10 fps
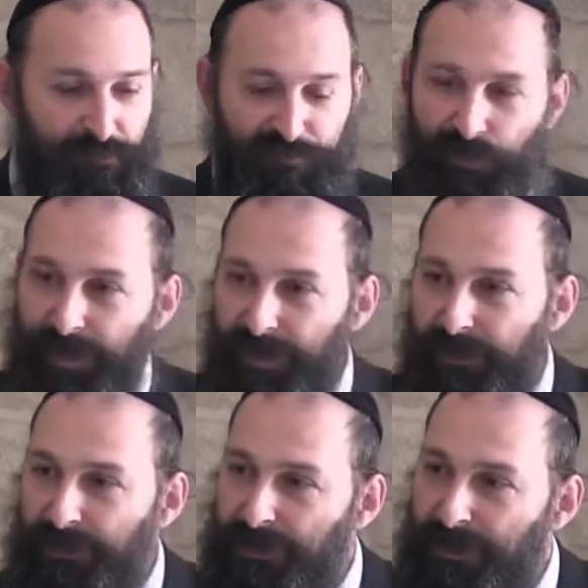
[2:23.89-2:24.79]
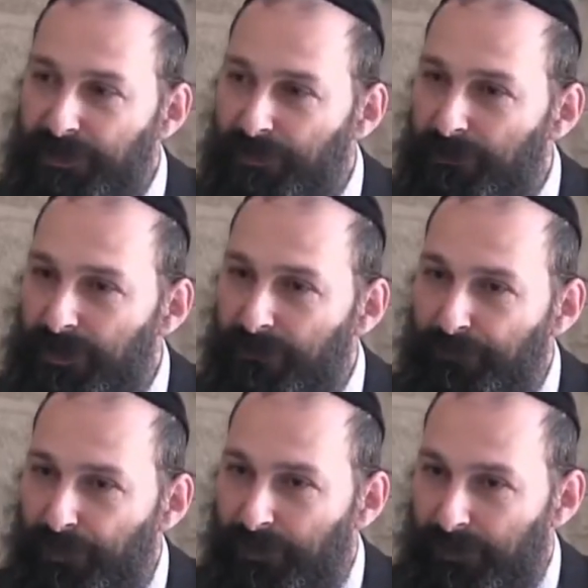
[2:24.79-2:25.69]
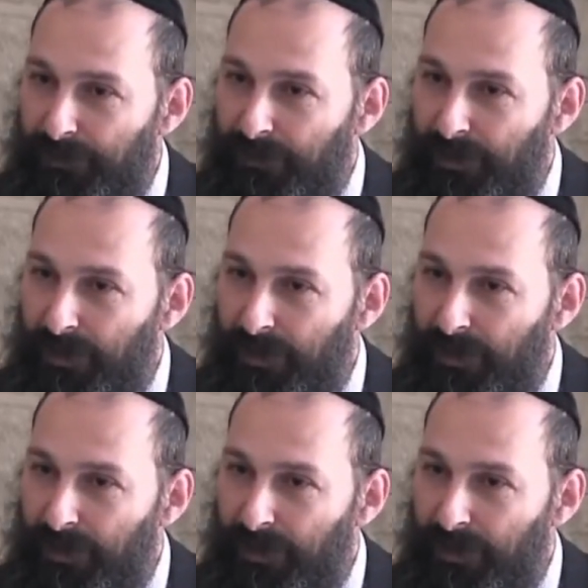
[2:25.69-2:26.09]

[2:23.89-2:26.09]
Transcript: before I eat is extremely important.